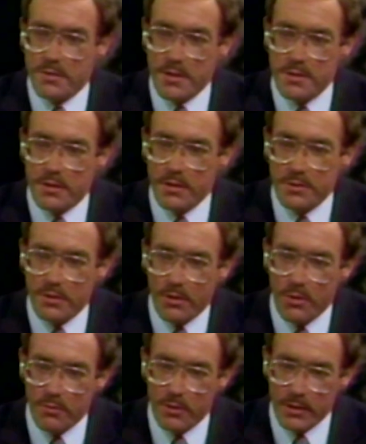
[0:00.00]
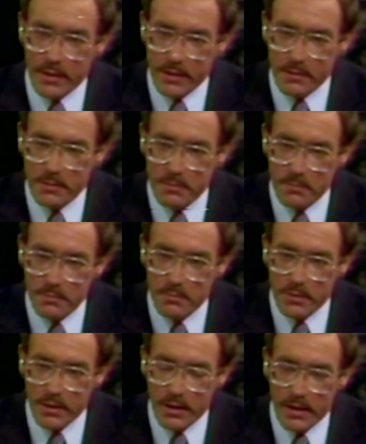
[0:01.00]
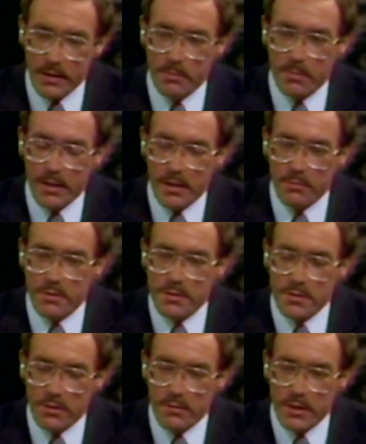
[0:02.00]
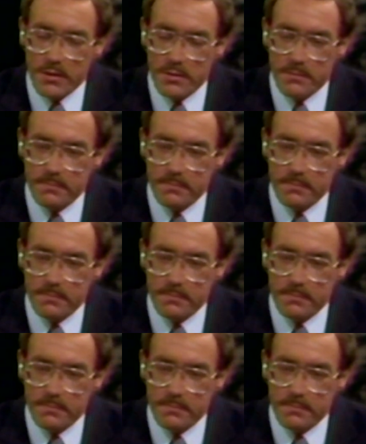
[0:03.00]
continued to speak out on the new administration's foreign policy.